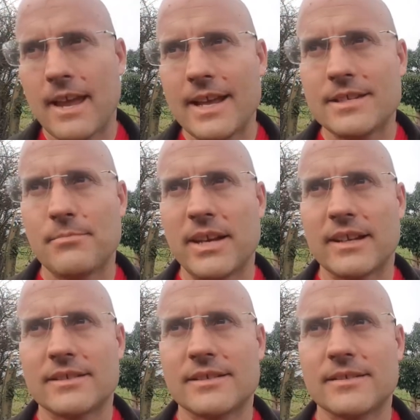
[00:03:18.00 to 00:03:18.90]

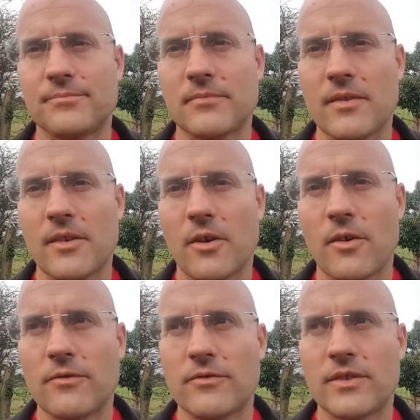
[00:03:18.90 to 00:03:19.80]
aspects
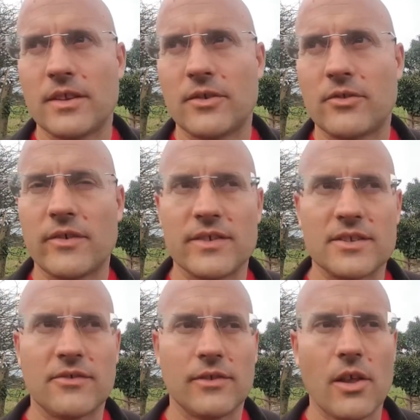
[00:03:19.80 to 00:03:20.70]
of the
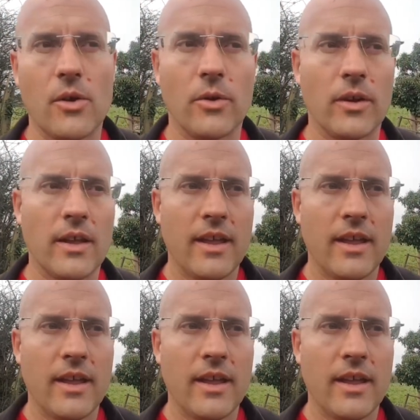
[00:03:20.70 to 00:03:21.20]
river's flow,